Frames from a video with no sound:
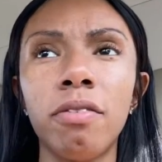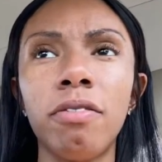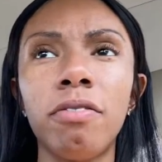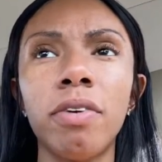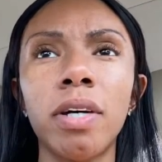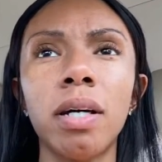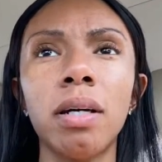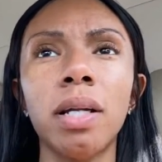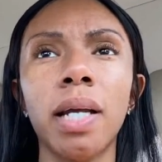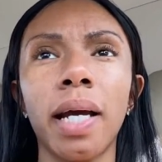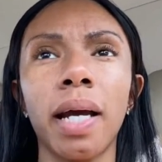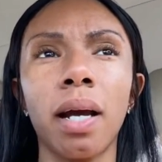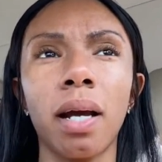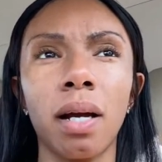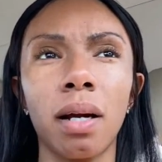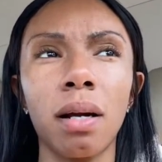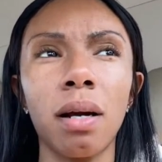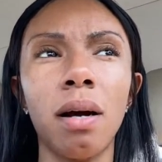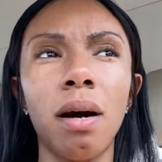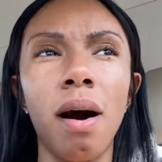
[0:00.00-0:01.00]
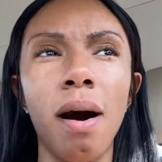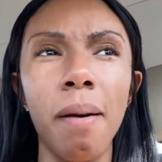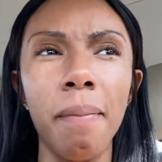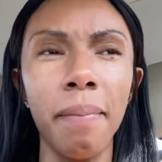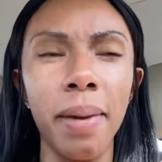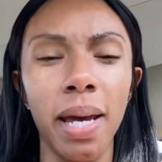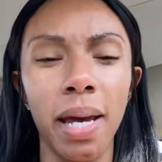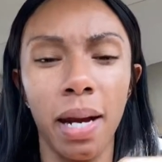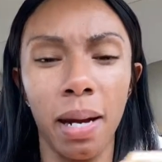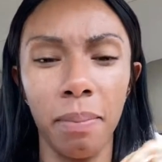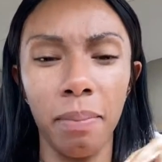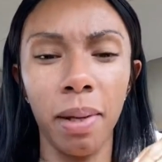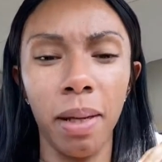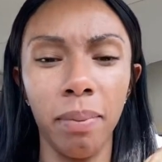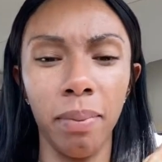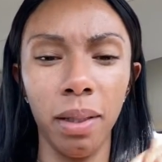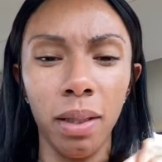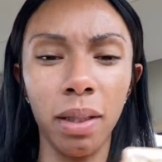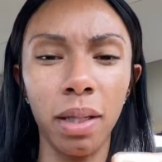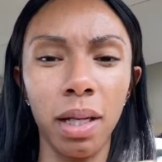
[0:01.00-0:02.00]
felt like, oh man, I may
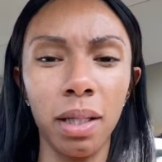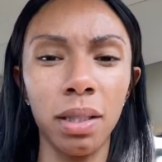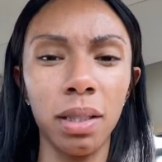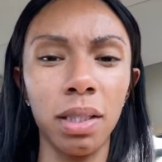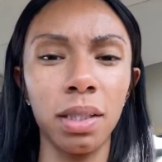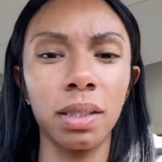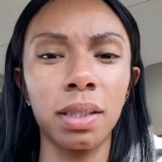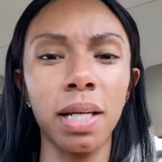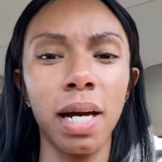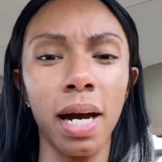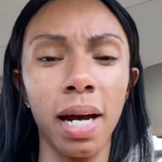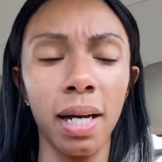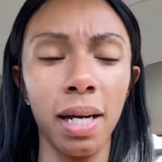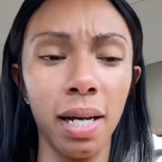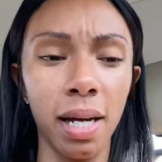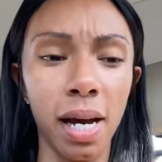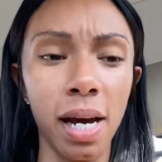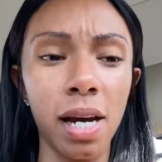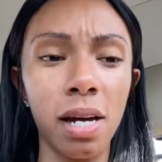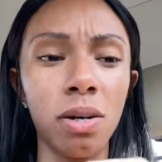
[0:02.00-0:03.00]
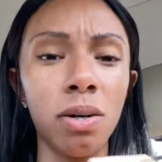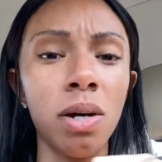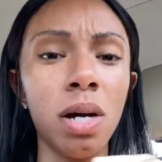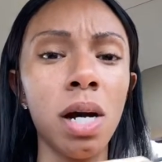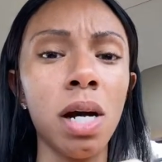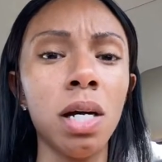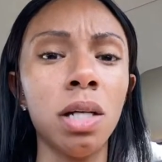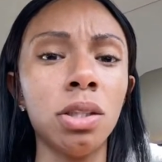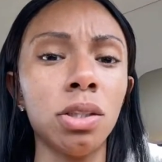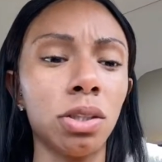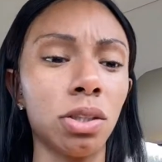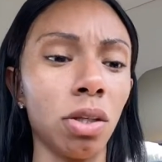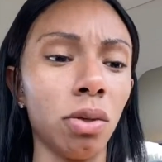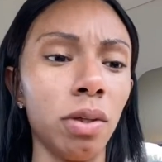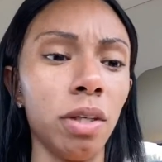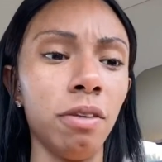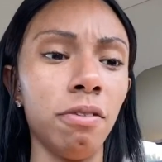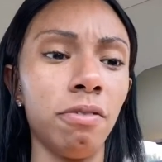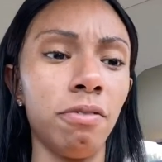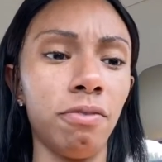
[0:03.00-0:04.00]
be letting this guy down. So
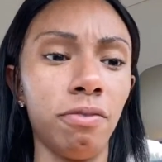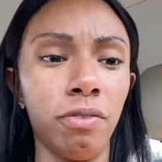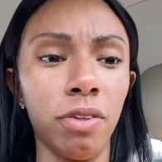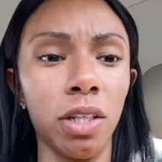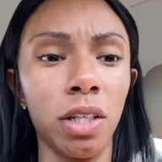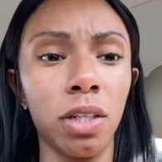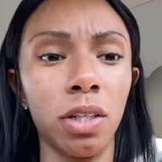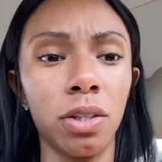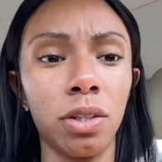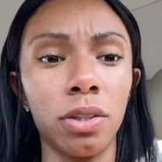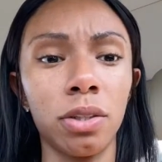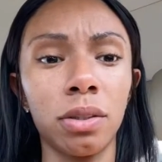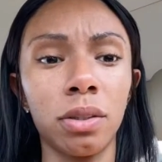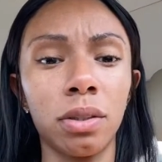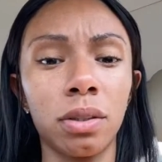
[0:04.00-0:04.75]
he figured